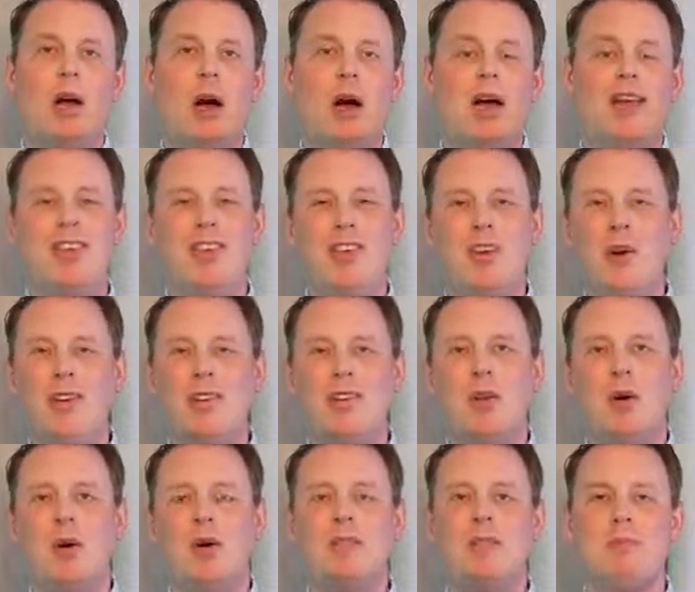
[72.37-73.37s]
In the US
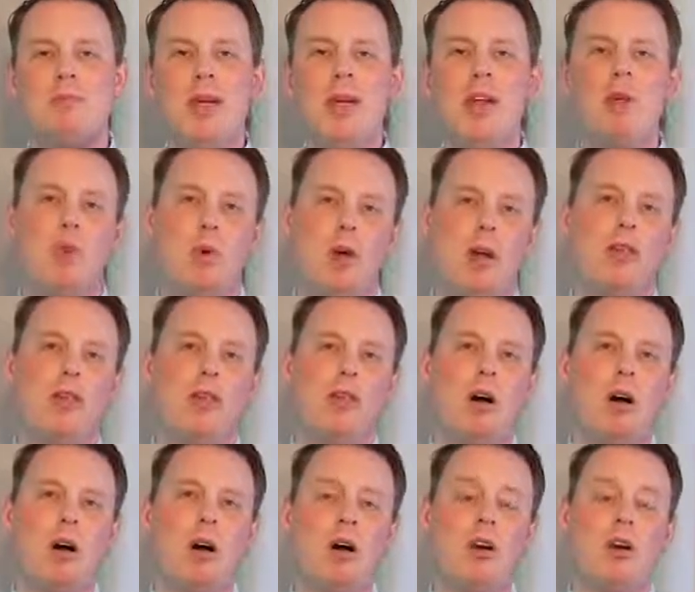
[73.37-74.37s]
though, it's made with
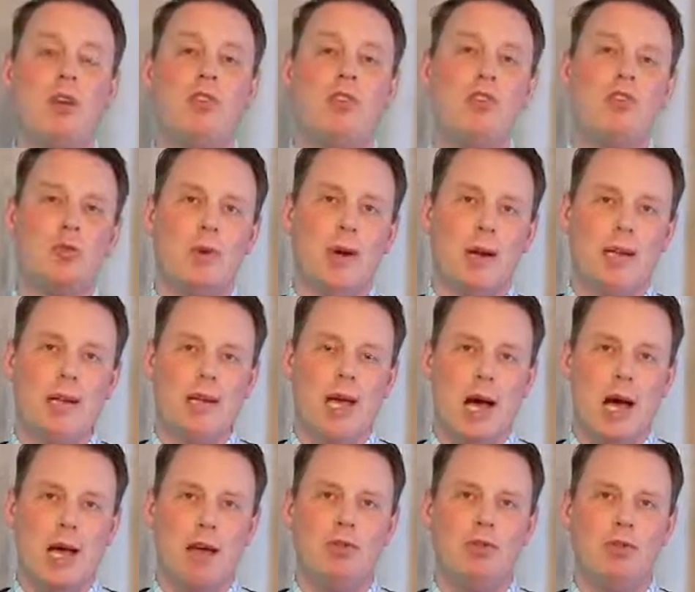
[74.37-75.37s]
artificial red
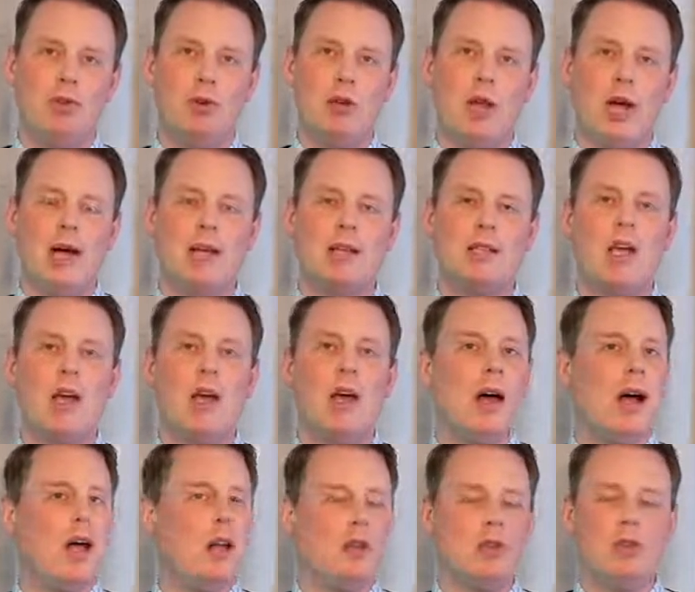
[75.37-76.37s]
dye, food dyes.
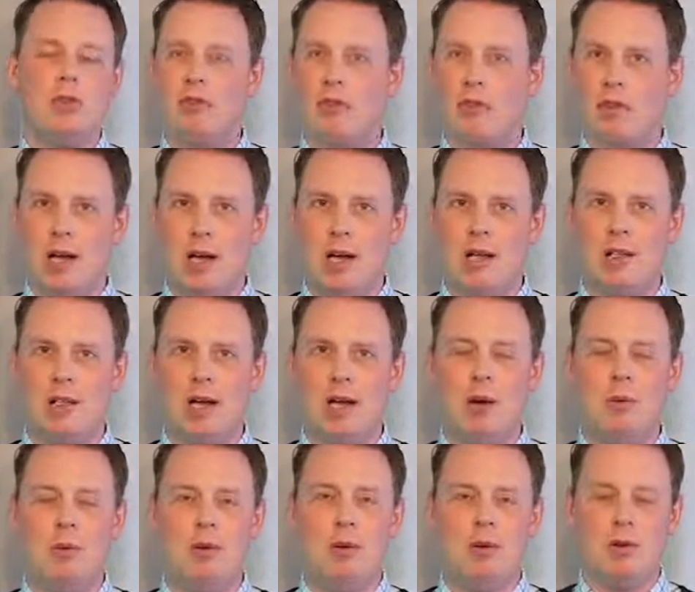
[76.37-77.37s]
I don't do food dyes.
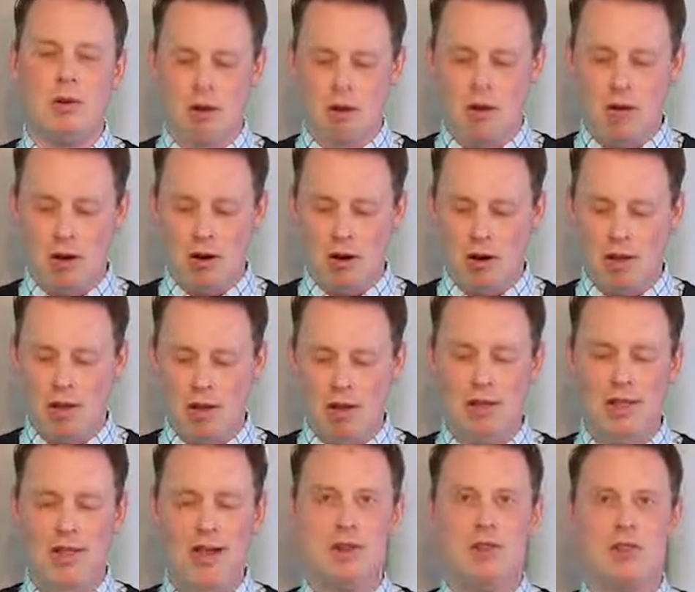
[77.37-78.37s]
We don't do that at all here in
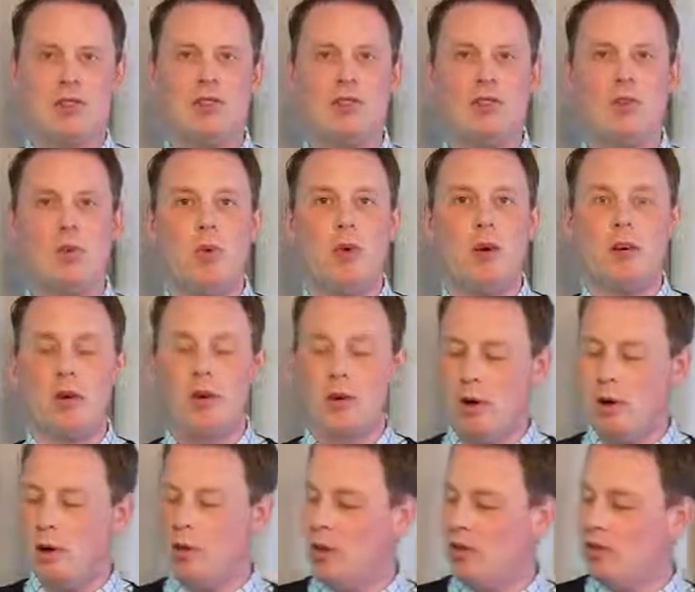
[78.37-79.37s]
the house. So we're
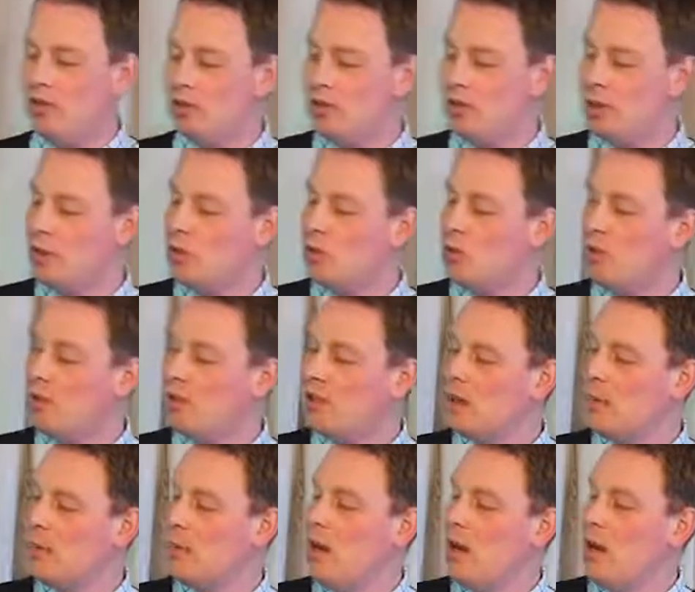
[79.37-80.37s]
going with something else we picked
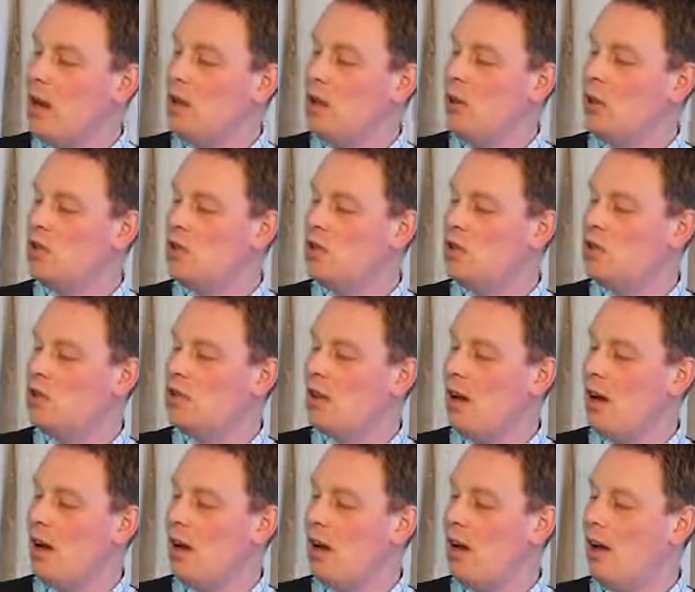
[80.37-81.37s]
up, which is
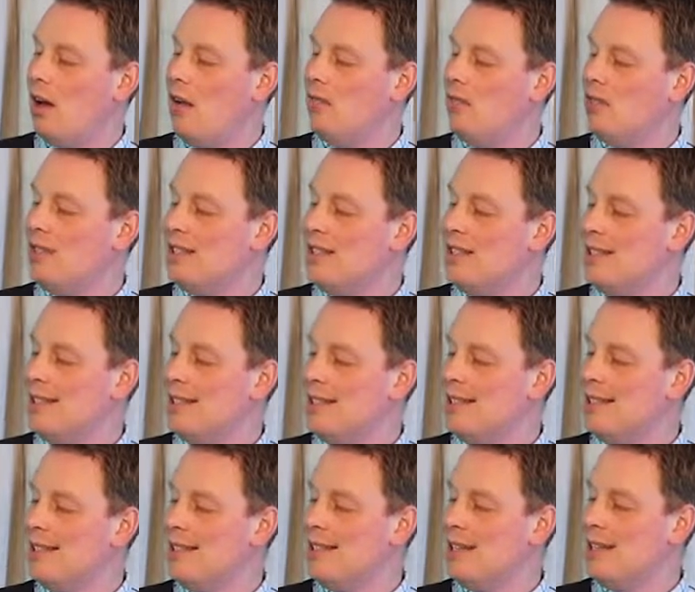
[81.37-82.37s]

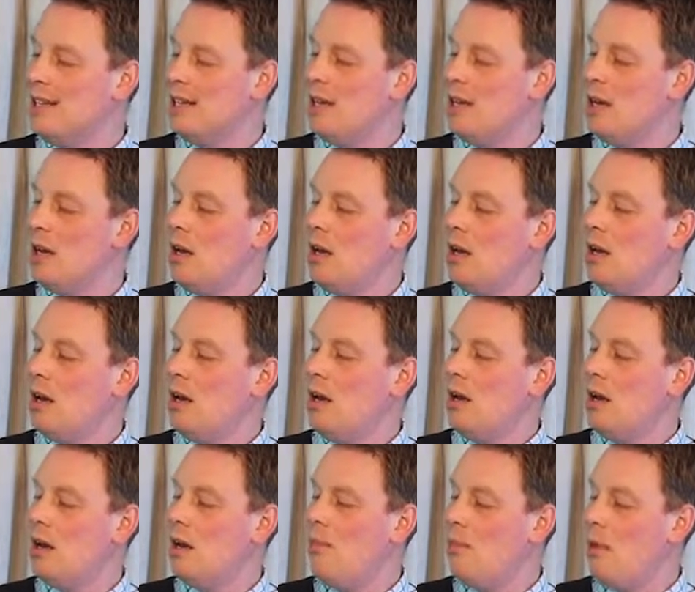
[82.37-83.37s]
Vincenzi
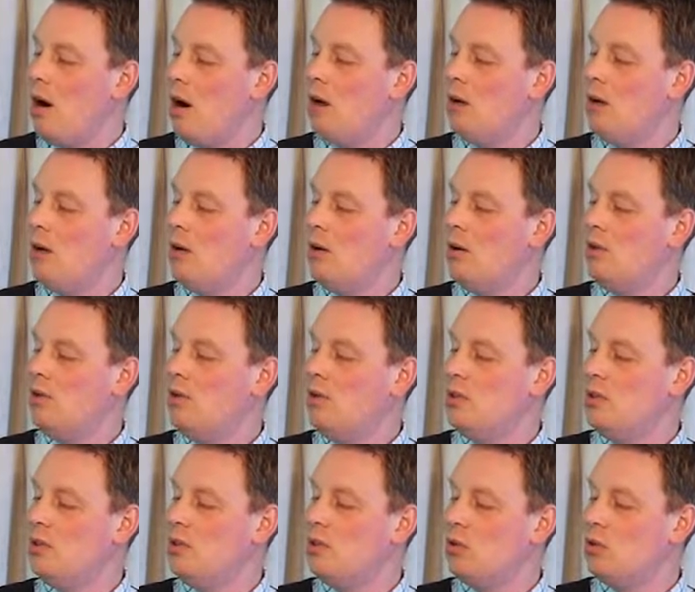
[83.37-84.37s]
Amaro
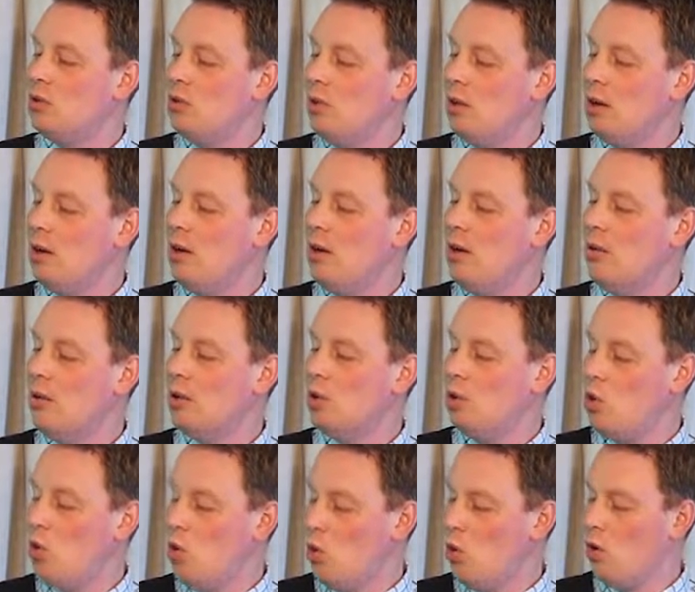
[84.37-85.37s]
di Torino
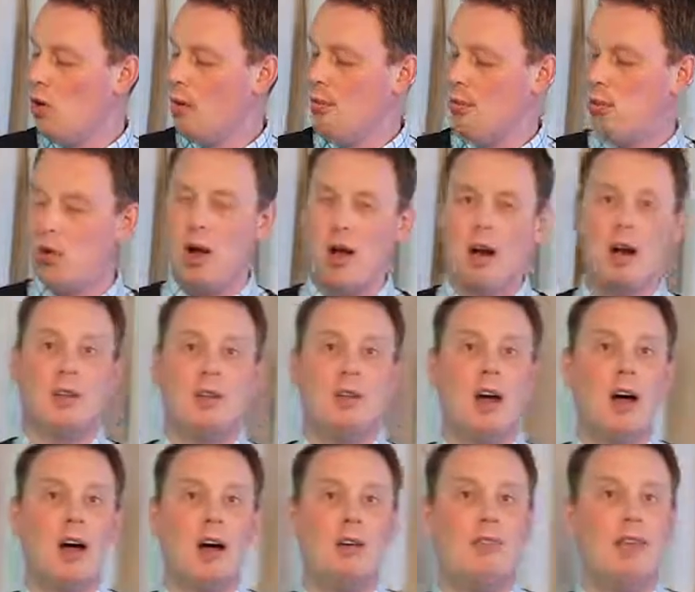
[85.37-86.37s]
liqueur, product
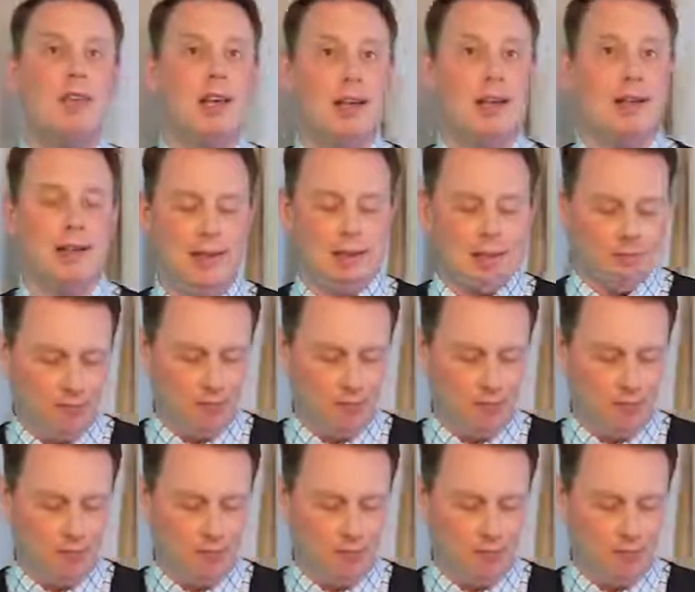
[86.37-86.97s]
of Italy.